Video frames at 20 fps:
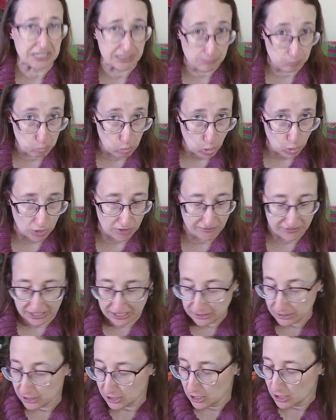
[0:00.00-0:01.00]
knit more of
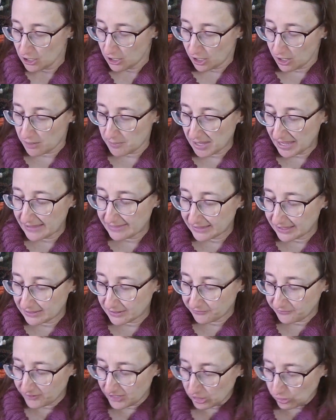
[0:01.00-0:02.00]
it. And then
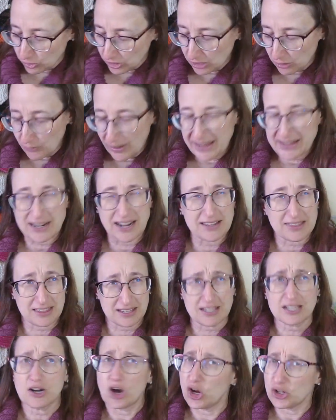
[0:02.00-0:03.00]
the fingering weight, I
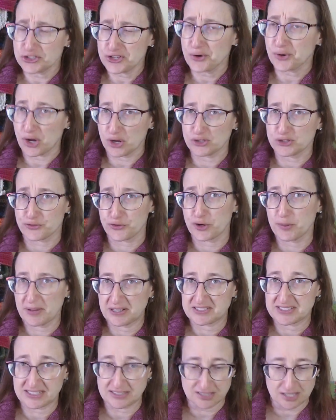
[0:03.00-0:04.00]
think it also calls for
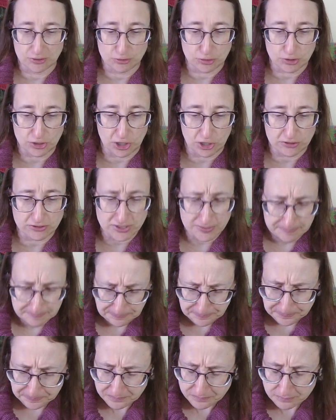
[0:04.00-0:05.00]
about 600 yards.
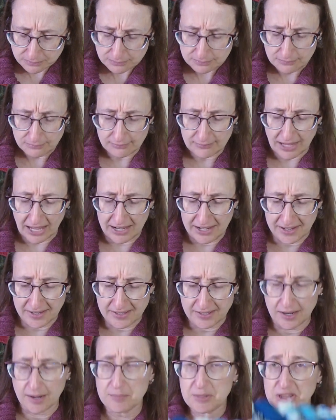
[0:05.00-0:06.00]

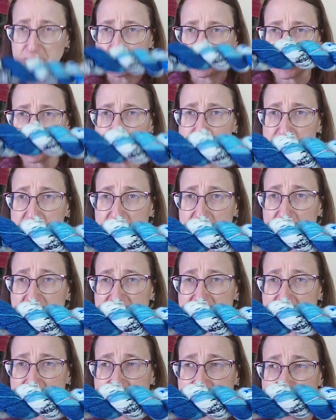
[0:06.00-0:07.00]
And the Jump in
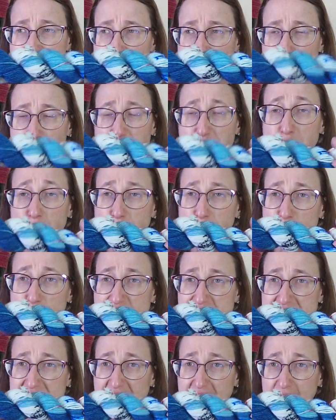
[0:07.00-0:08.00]
the Pool
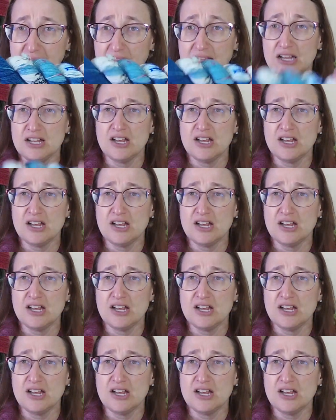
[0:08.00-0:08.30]
skein,